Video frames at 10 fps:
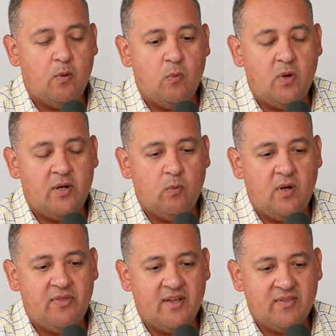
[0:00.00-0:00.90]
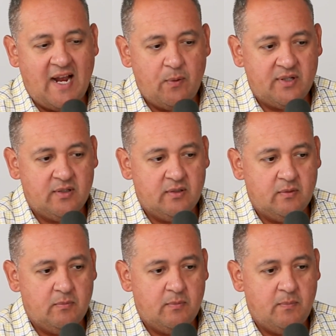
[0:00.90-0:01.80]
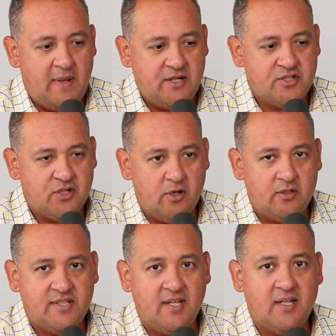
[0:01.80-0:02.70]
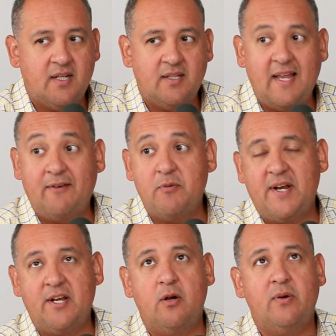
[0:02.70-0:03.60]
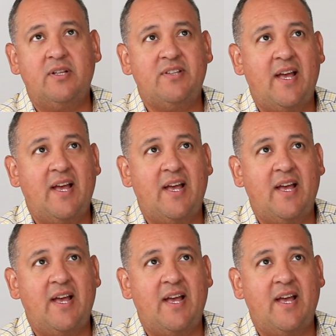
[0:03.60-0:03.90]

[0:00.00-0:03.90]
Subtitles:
one thing that I would make sure to let everybody know is